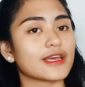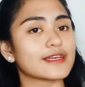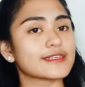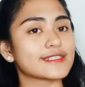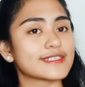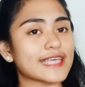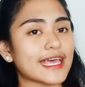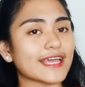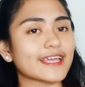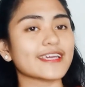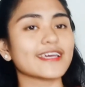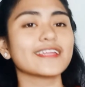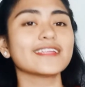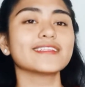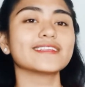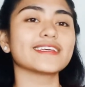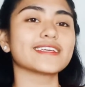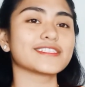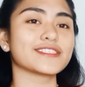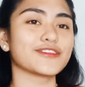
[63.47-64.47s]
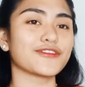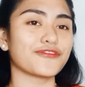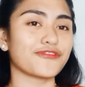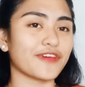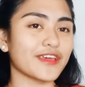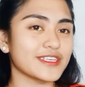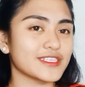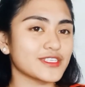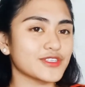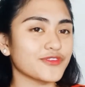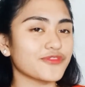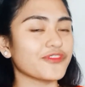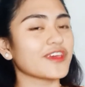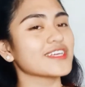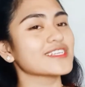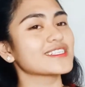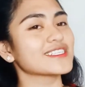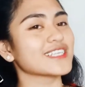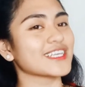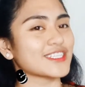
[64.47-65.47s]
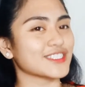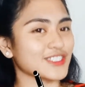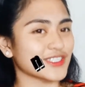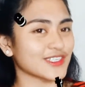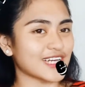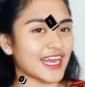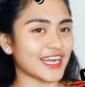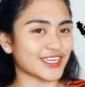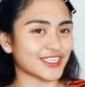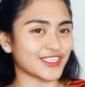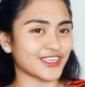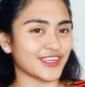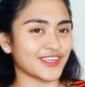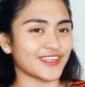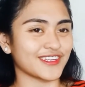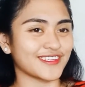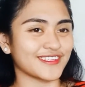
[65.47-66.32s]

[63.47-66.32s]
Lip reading: Second is the face-to-face interaction.